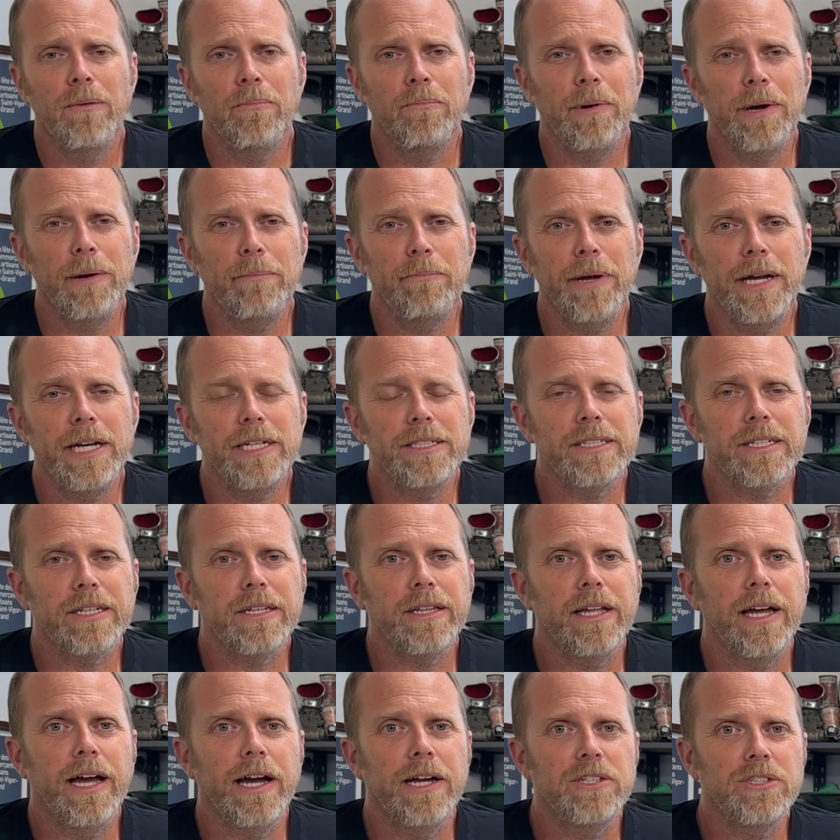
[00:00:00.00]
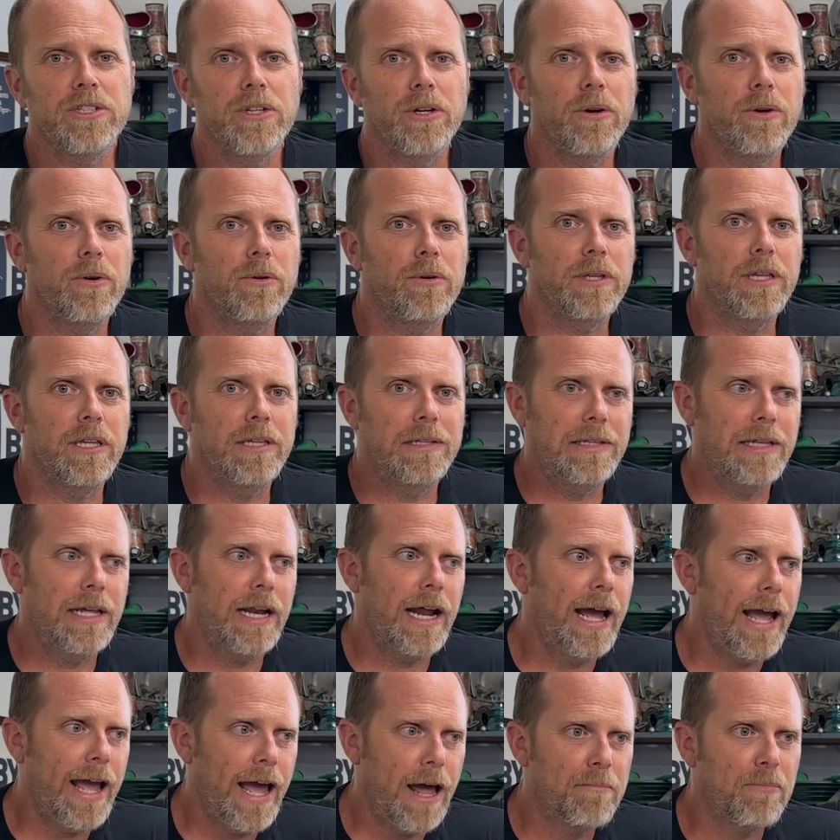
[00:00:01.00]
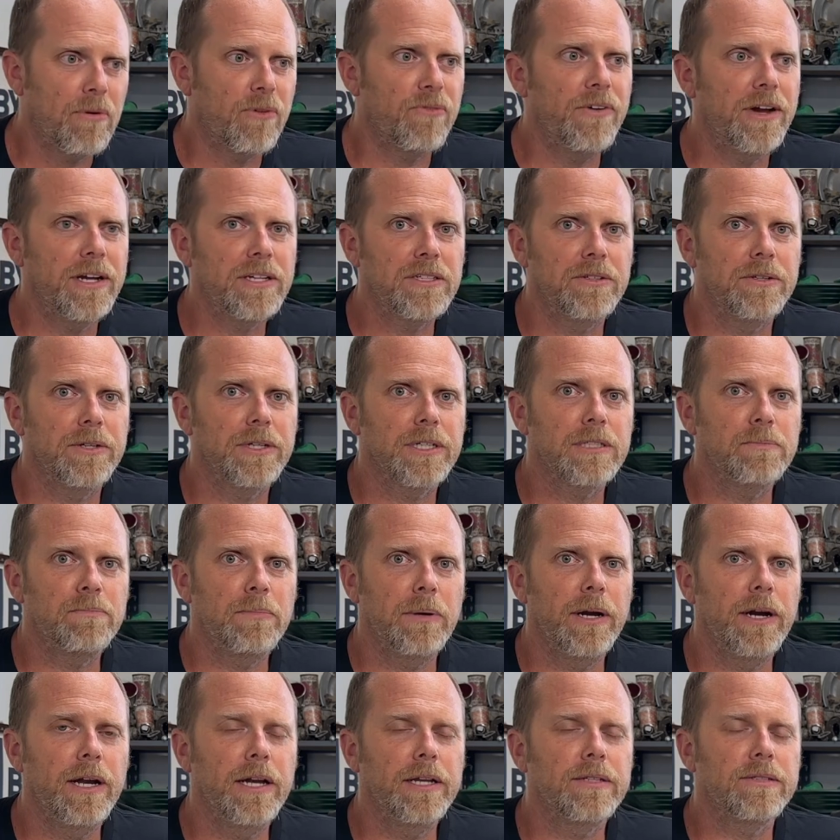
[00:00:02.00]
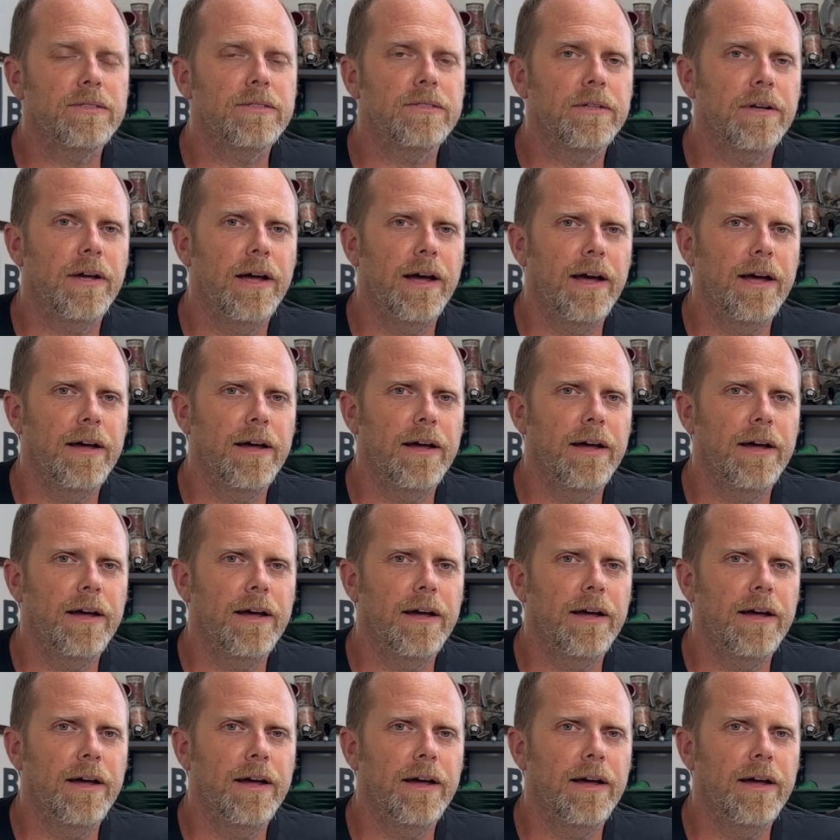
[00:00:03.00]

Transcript: But basically I showed that I had professional experience.